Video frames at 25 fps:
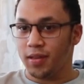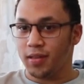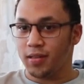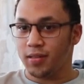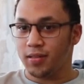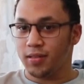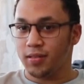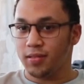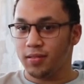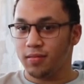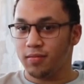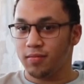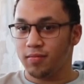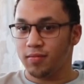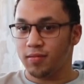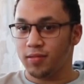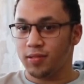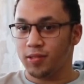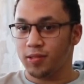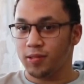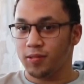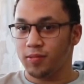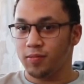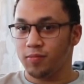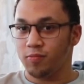And,
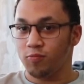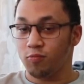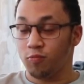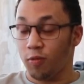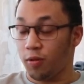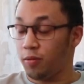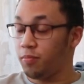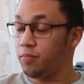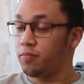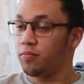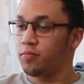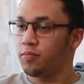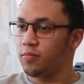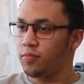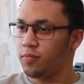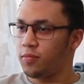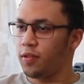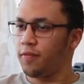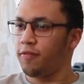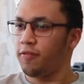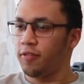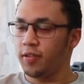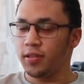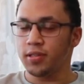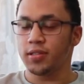well,
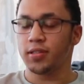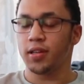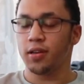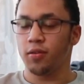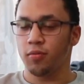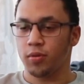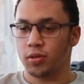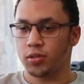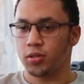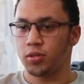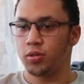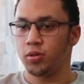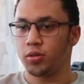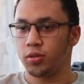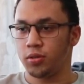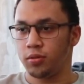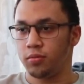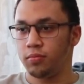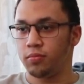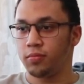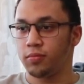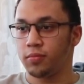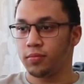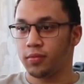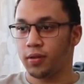the first day was
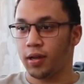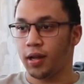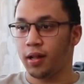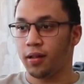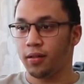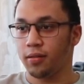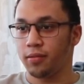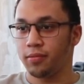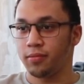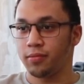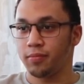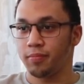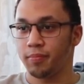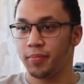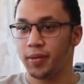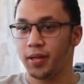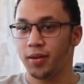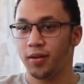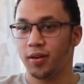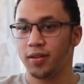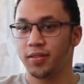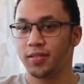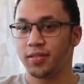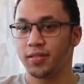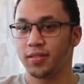good, I'll be
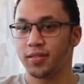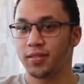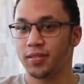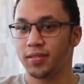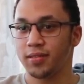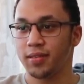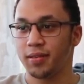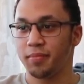honest.